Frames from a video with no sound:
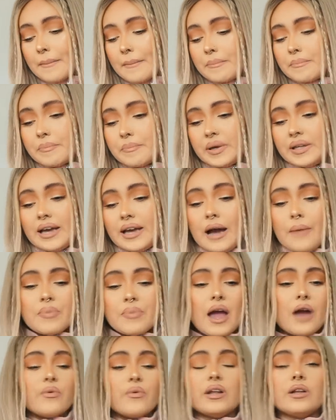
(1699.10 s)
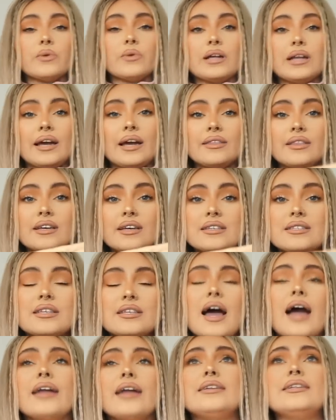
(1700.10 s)
But yeah, I really, really like this.
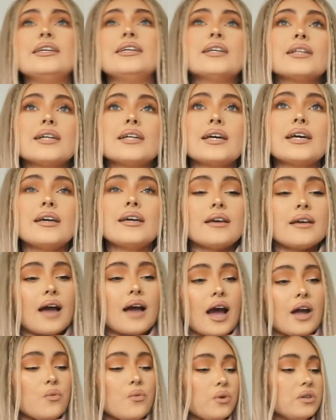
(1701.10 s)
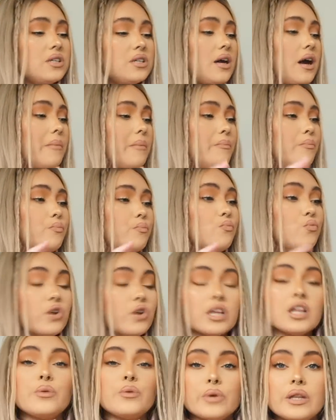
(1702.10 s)
Ideally, I wanted a
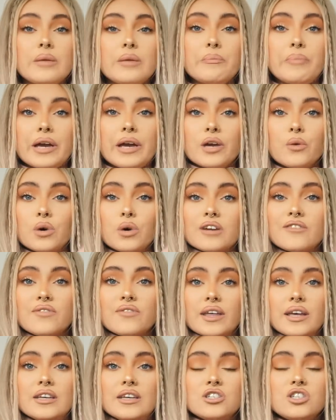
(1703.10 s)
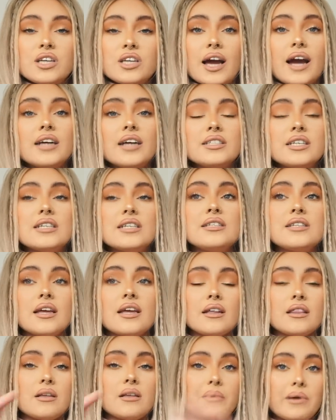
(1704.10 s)
really, really big one of these to actually sit
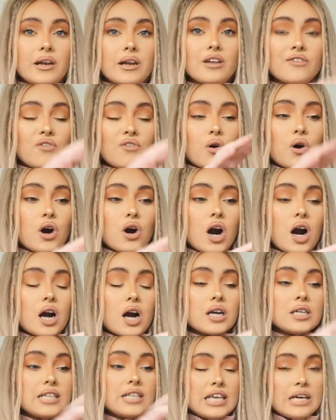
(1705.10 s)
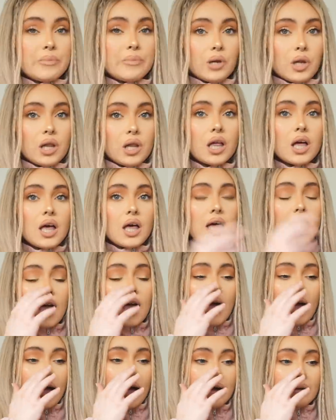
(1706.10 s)
in the middle of our table,
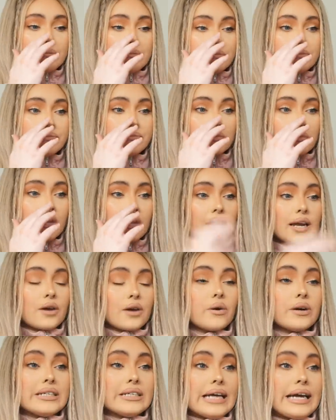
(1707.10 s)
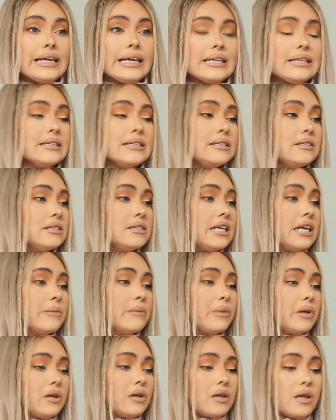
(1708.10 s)
like our dining
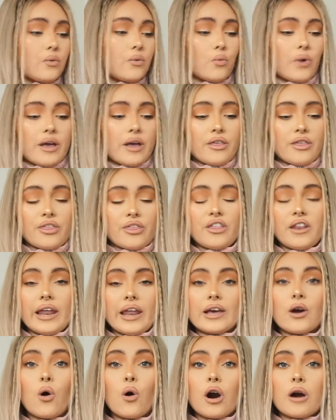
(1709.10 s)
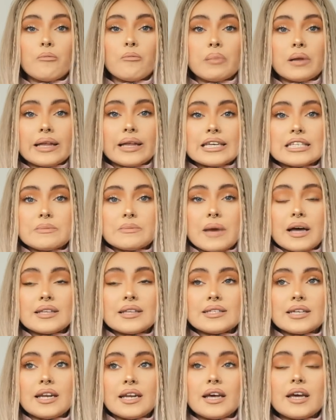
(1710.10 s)
table, with like our
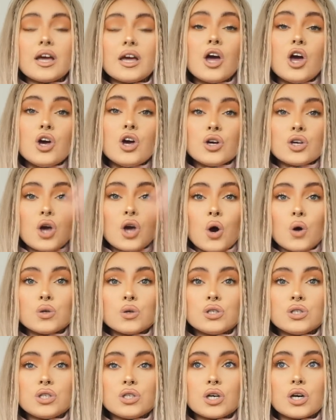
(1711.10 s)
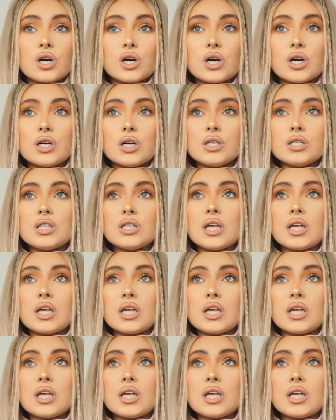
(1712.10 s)
placemats in it, coasters,